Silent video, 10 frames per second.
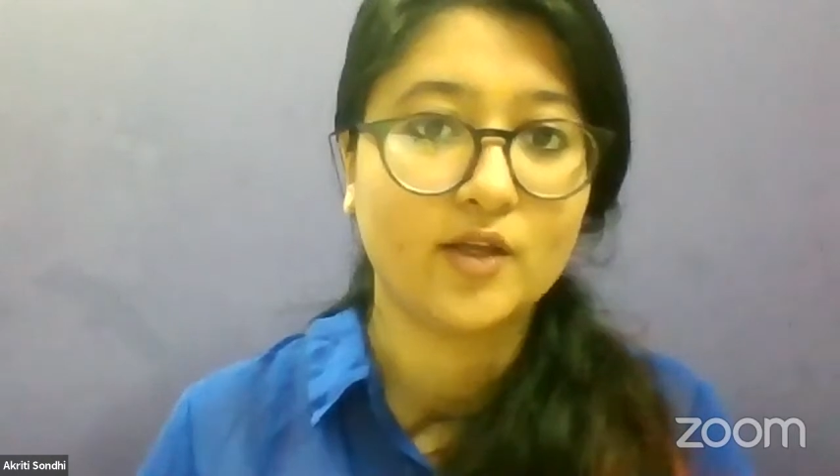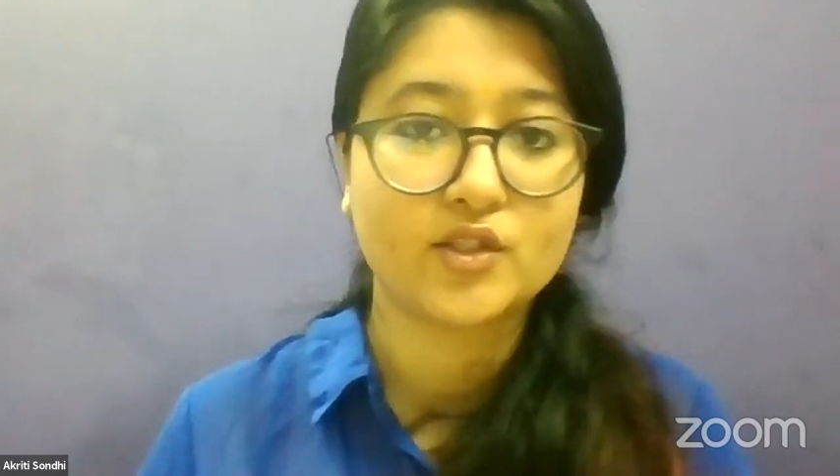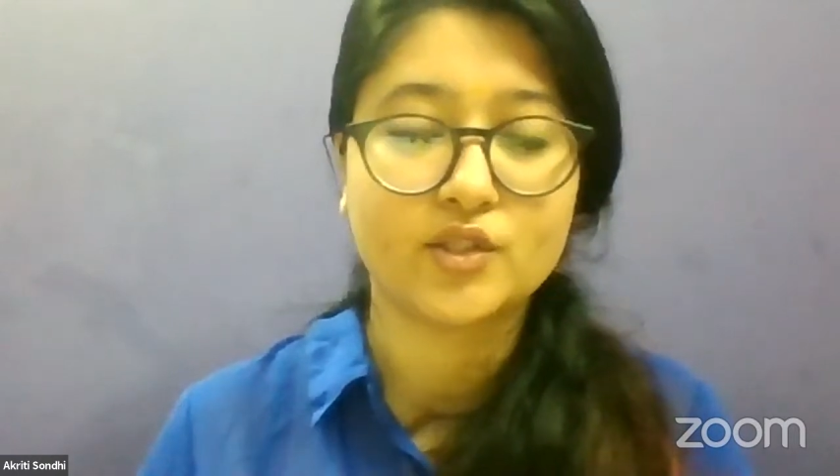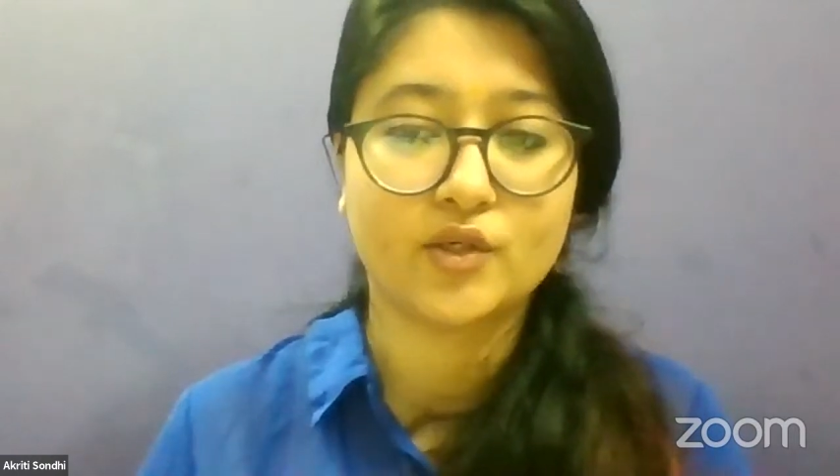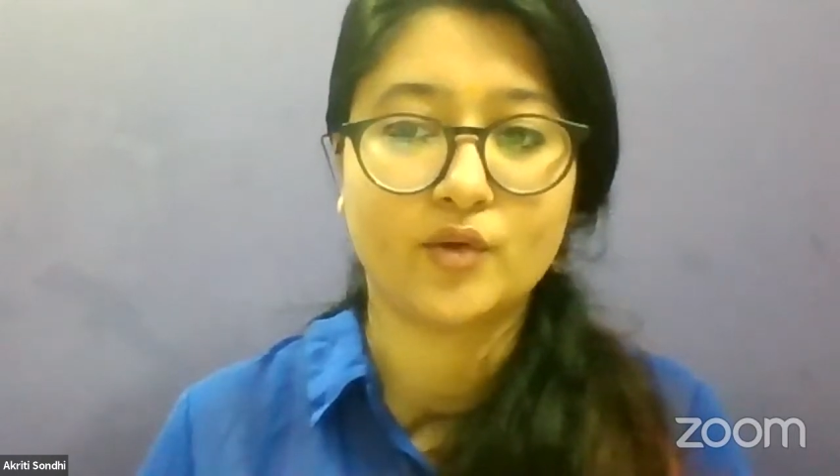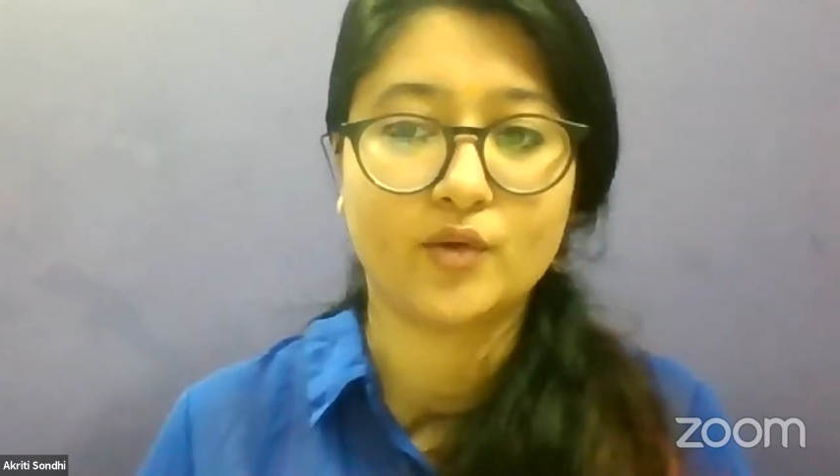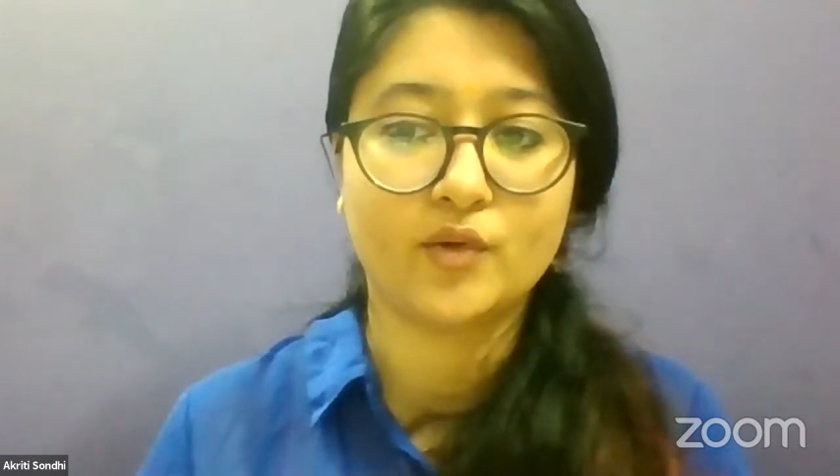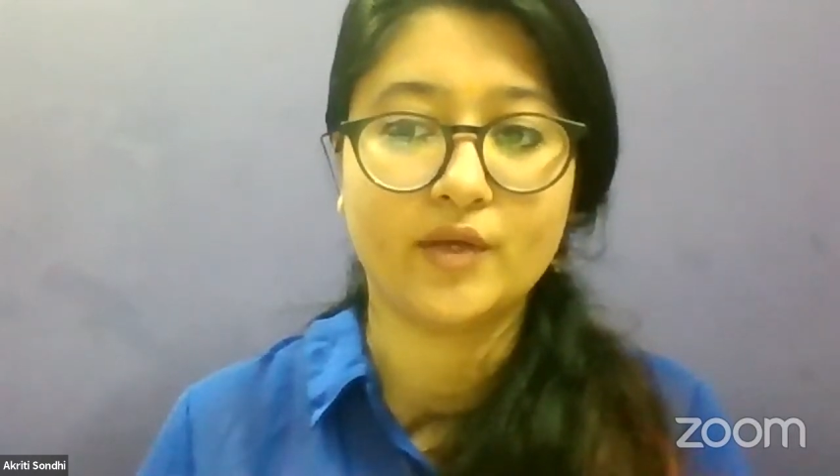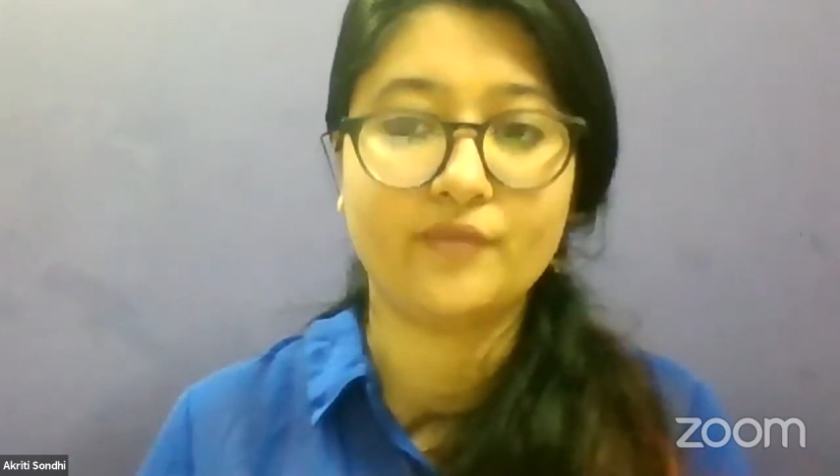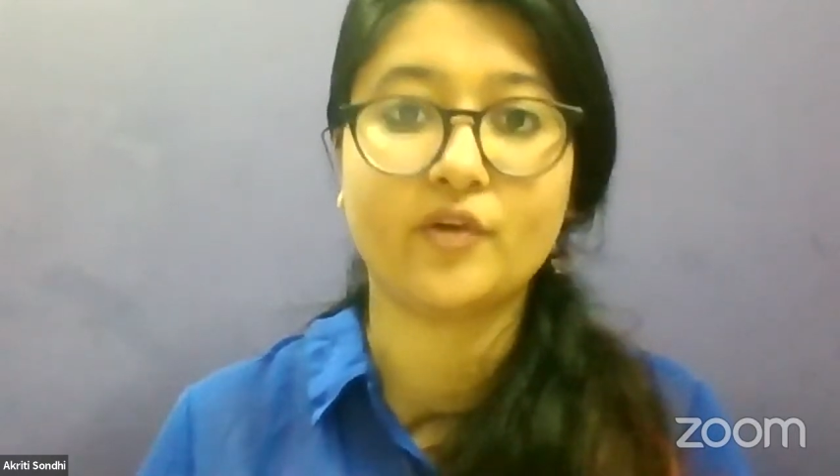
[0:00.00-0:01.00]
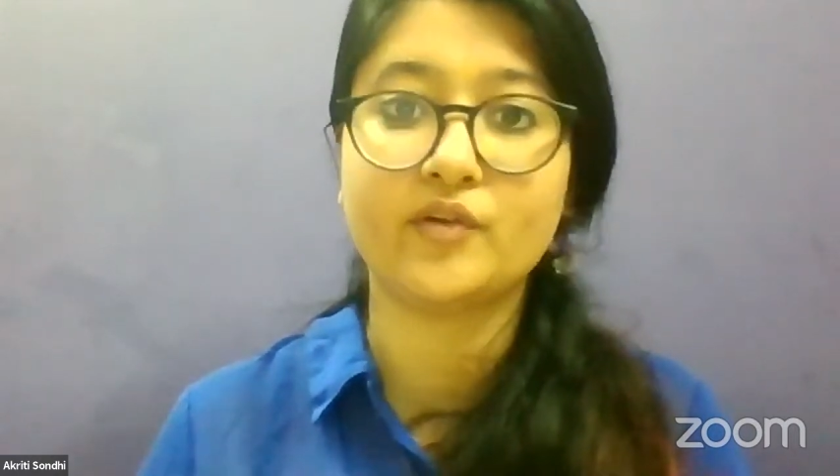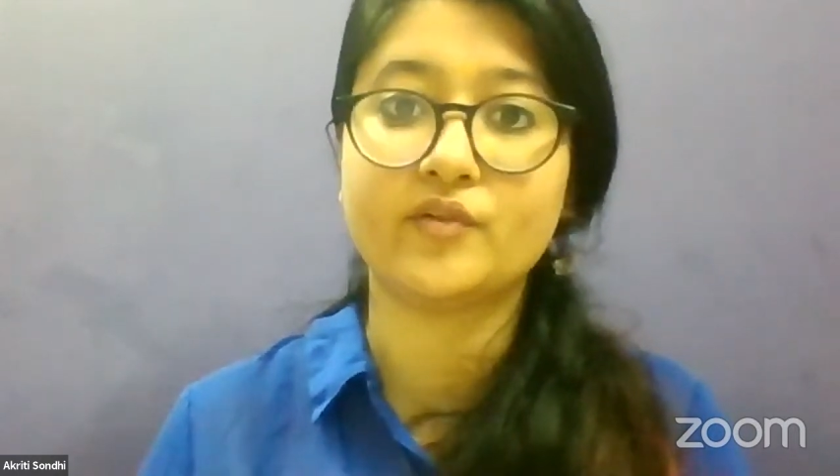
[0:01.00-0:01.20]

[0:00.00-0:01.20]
So if you're